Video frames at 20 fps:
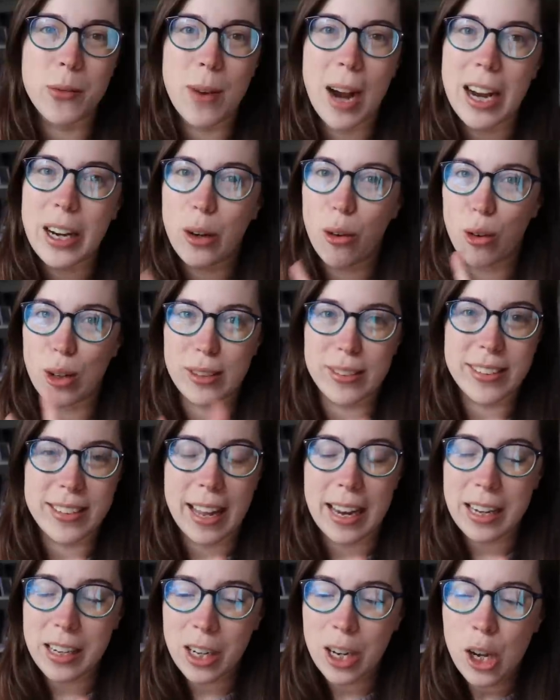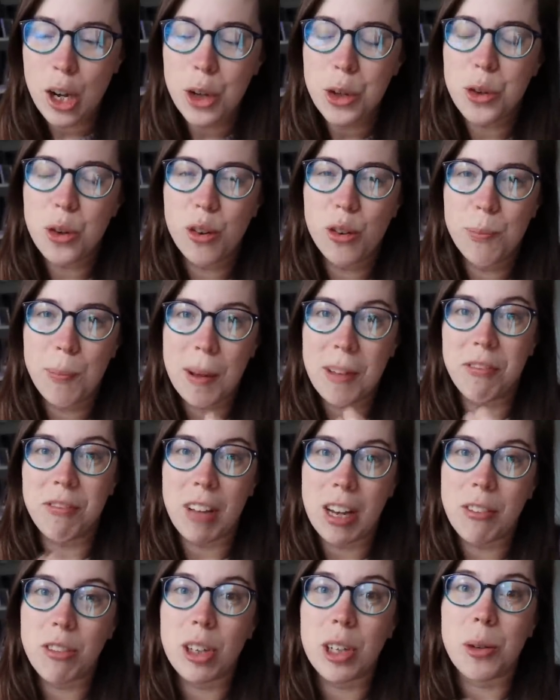and Rec or Psych, two of my
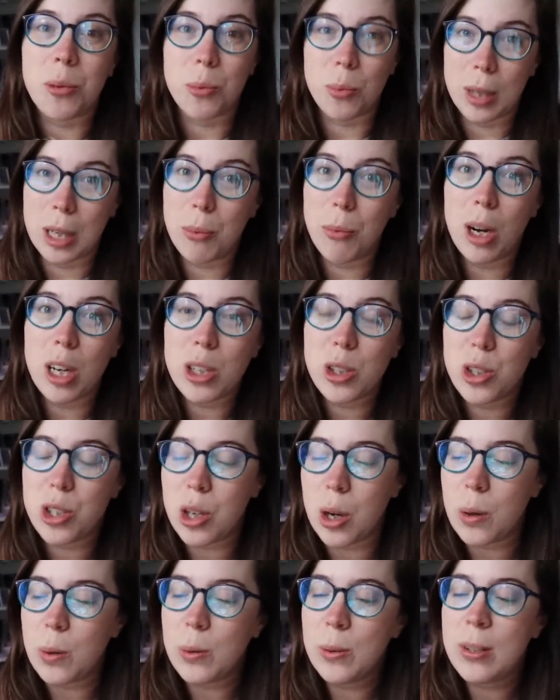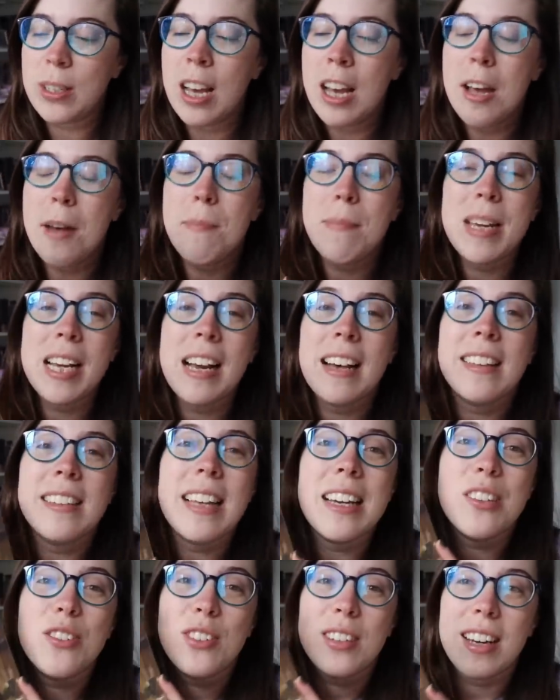favorite rewatch shows, because
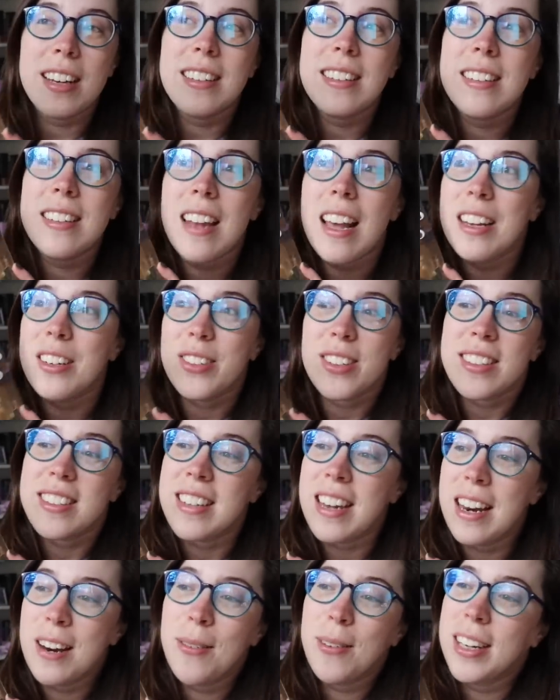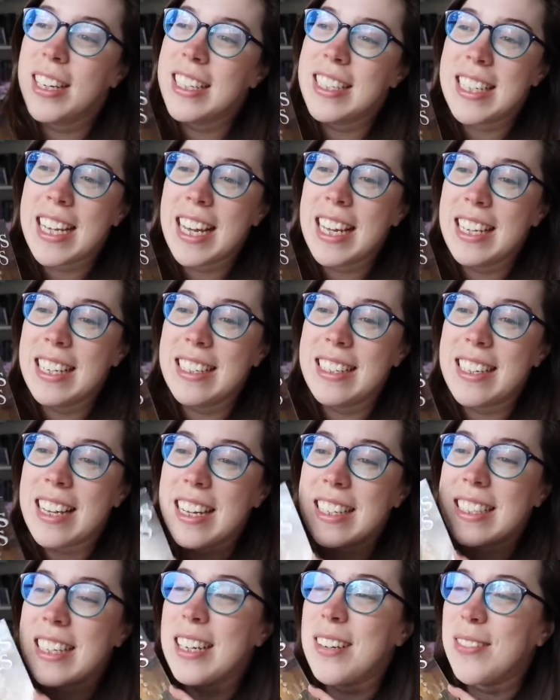I just didn't want it to end.
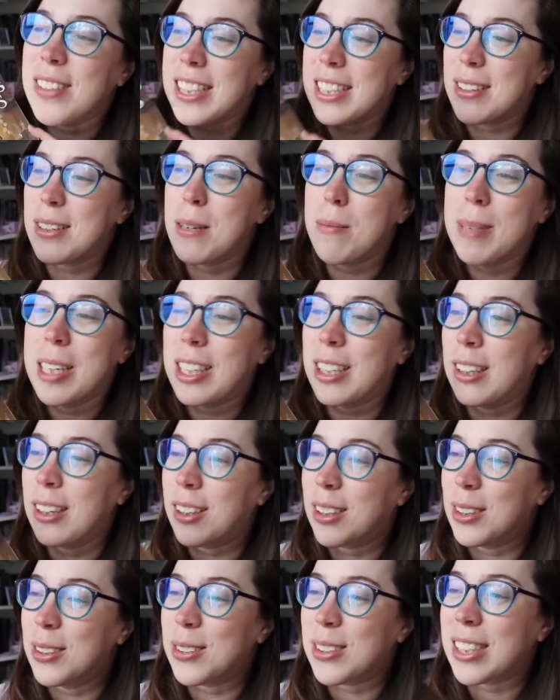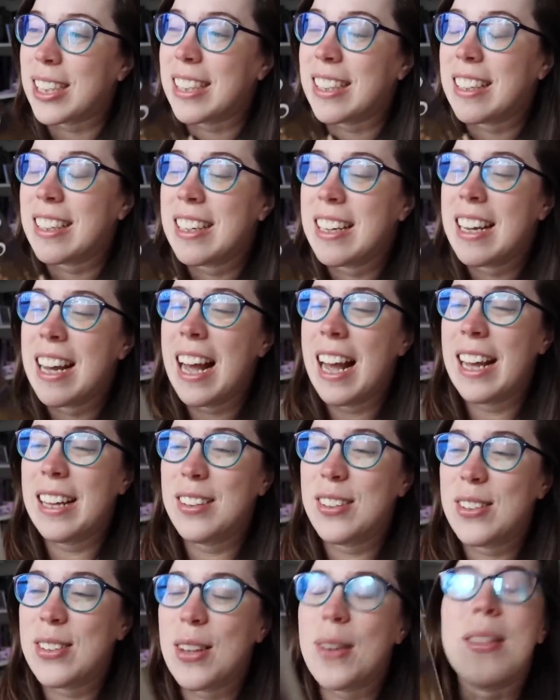I didn't want there to be a conclusion.
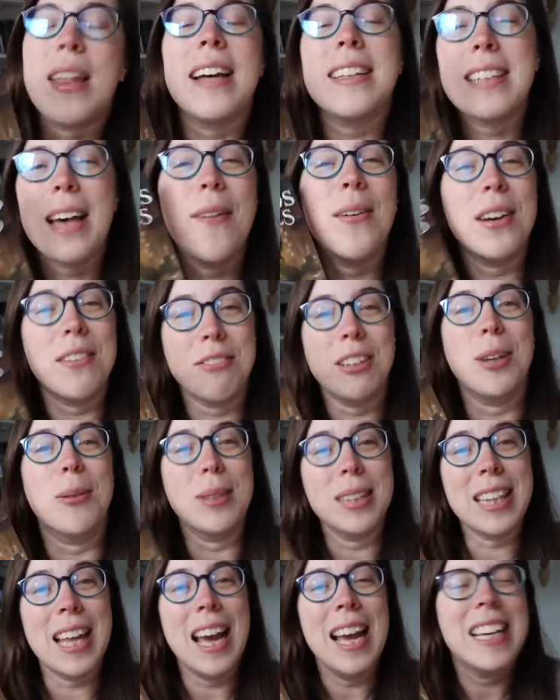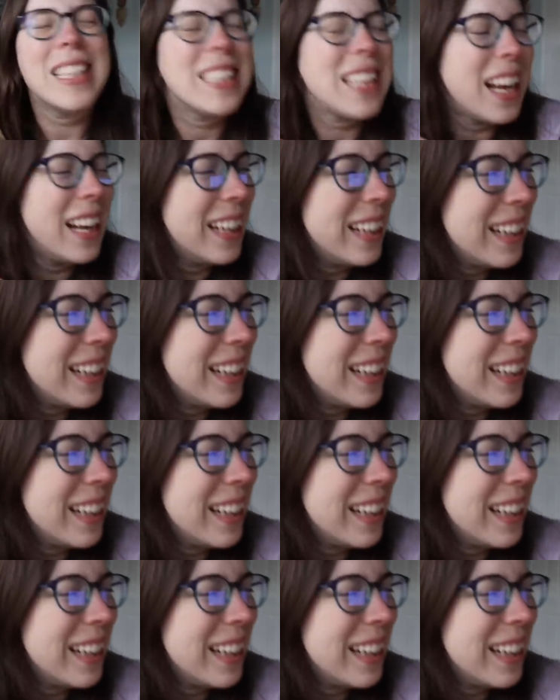And so that's how I feel with this.